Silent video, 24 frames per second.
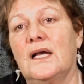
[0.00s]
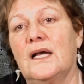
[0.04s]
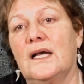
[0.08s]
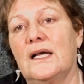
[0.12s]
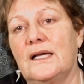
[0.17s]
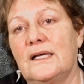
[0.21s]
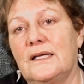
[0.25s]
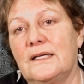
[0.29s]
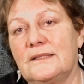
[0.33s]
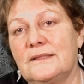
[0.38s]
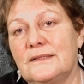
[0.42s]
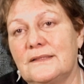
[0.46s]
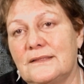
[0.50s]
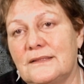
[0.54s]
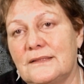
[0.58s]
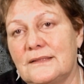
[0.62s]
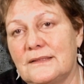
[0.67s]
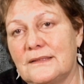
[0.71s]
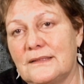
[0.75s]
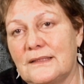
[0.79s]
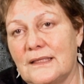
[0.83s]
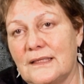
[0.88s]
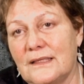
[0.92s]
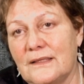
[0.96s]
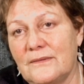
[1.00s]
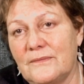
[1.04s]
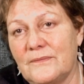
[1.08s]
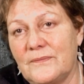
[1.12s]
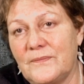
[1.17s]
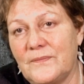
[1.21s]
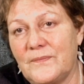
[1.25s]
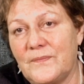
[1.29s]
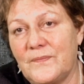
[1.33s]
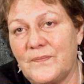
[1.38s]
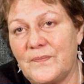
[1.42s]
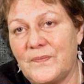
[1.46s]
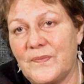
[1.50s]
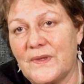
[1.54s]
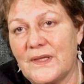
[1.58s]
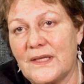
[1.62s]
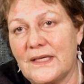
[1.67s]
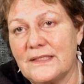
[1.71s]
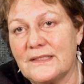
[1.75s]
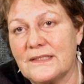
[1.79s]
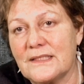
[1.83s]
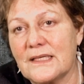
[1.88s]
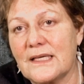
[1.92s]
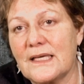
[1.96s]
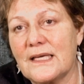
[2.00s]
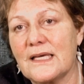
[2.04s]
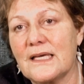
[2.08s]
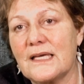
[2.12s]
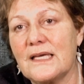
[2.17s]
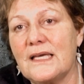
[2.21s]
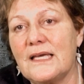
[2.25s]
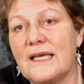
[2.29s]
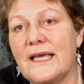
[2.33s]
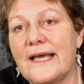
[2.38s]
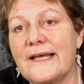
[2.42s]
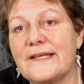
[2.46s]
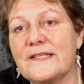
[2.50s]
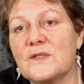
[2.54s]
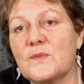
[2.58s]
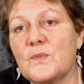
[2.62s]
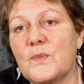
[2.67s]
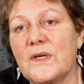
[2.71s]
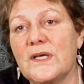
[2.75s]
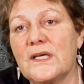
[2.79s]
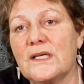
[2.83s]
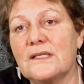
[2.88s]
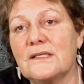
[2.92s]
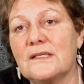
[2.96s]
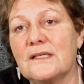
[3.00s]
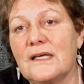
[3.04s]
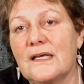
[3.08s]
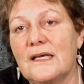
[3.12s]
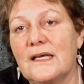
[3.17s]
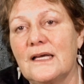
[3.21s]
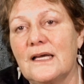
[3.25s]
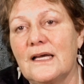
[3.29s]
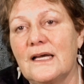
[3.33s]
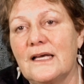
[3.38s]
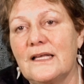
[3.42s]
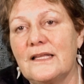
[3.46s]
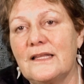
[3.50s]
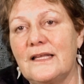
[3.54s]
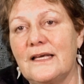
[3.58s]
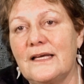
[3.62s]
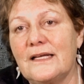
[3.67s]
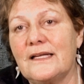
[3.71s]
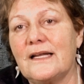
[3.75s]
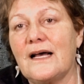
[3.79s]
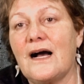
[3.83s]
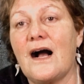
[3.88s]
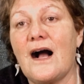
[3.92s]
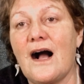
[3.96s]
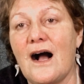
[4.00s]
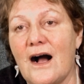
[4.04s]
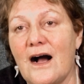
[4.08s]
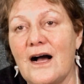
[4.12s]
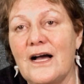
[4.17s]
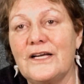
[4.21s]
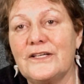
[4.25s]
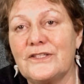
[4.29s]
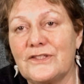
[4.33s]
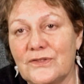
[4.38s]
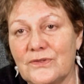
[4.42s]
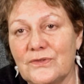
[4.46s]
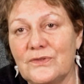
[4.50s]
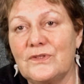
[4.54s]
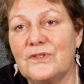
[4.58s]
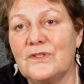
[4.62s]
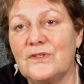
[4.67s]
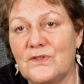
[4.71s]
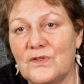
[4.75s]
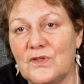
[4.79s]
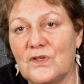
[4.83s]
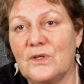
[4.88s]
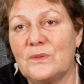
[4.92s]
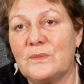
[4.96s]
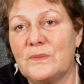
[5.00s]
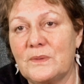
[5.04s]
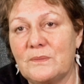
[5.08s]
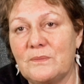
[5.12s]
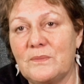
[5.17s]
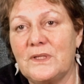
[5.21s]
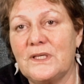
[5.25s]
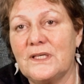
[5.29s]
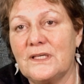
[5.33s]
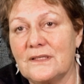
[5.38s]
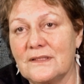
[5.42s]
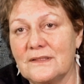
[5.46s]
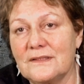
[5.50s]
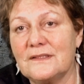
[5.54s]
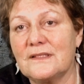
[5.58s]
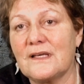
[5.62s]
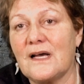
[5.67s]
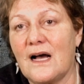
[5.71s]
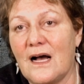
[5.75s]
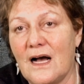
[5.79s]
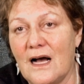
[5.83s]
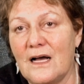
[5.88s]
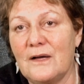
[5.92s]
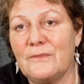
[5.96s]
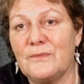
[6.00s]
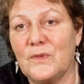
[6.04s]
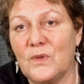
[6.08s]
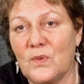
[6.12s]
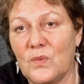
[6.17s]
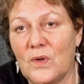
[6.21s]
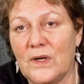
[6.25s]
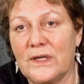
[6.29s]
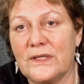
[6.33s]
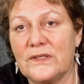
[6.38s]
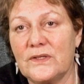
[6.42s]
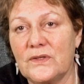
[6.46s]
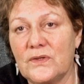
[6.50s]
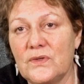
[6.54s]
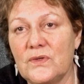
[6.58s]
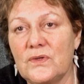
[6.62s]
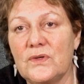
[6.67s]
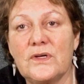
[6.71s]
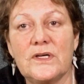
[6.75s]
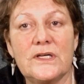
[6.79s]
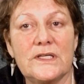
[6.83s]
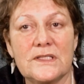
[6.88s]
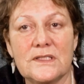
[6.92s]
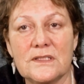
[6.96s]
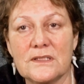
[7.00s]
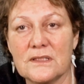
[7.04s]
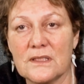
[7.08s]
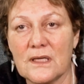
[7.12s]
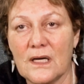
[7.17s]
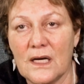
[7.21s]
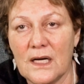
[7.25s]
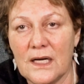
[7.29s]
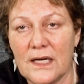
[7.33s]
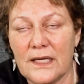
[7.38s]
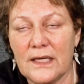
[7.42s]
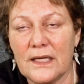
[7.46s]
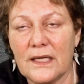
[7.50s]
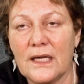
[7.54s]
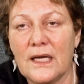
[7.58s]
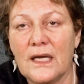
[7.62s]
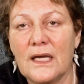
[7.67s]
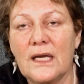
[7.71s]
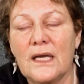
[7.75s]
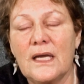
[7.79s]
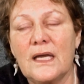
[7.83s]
It's a key aspect that I should determine because I'm the one who is dying.